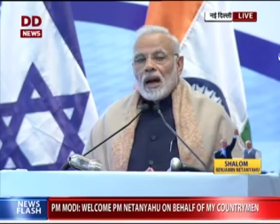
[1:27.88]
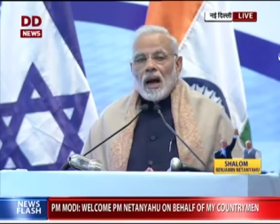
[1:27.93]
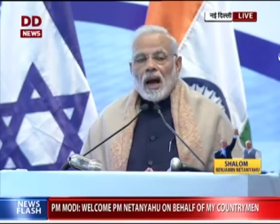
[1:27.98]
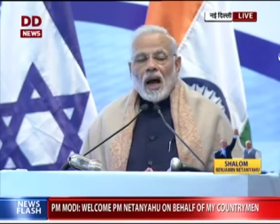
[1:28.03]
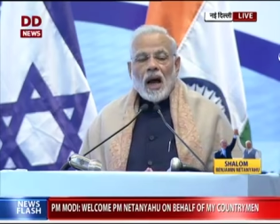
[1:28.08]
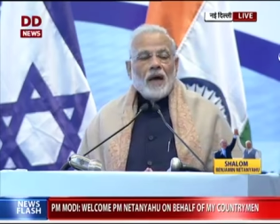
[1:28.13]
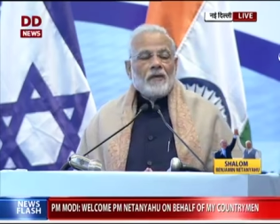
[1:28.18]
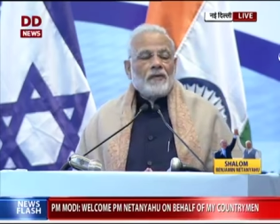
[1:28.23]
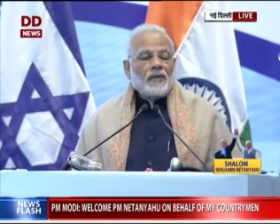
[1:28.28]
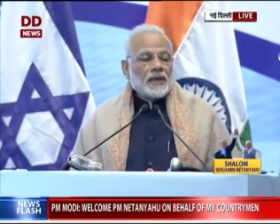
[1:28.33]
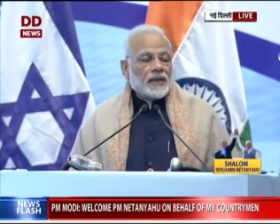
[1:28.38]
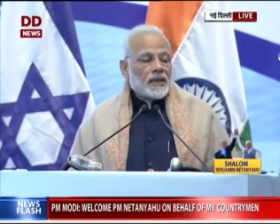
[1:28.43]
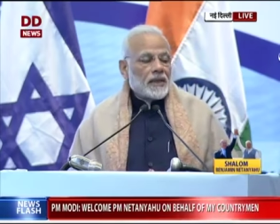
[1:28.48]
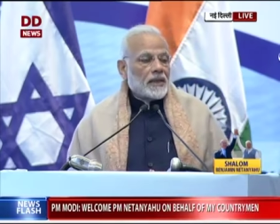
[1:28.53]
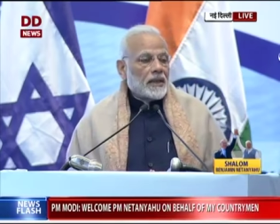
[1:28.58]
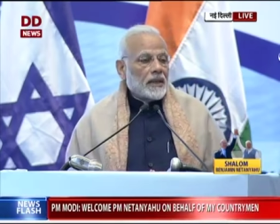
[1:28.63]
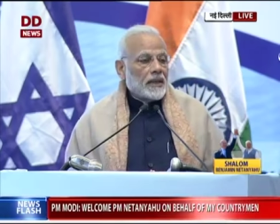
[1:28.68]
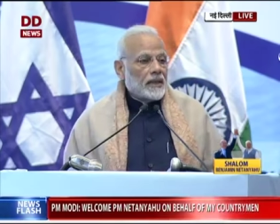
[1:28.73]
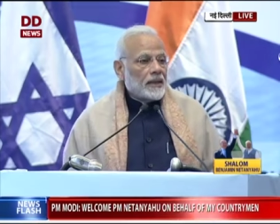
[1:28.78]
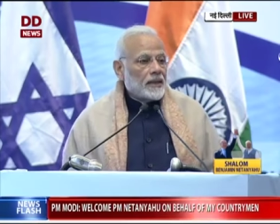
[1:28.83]
I
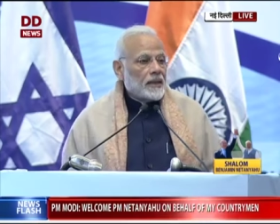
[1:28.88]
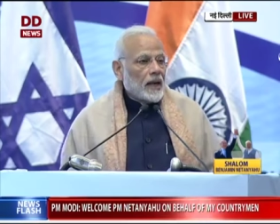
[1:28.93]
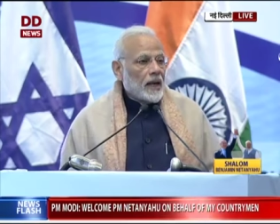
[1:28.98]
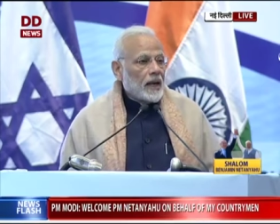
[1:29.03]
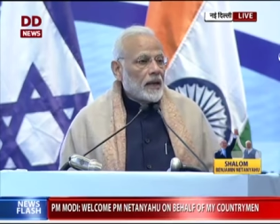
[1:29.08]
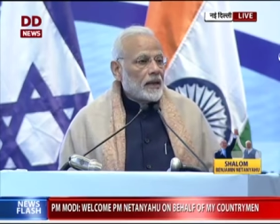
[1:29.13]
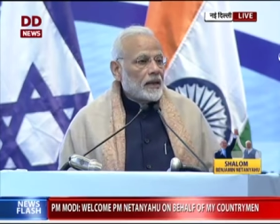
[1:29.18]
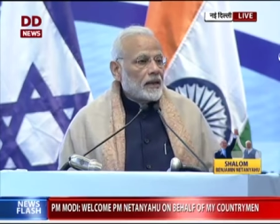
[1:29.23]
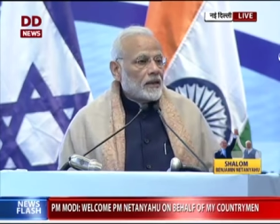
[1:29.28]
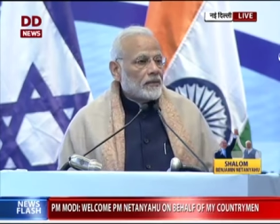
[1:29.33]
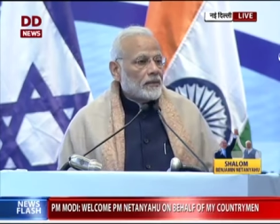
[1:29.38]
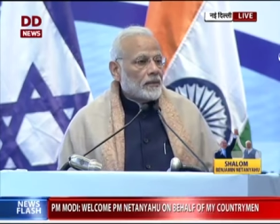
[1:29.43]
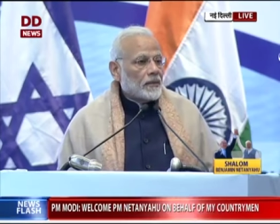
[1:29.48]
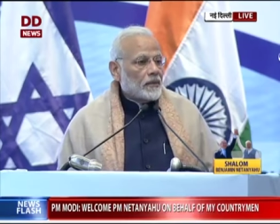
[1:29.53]
visited Israel in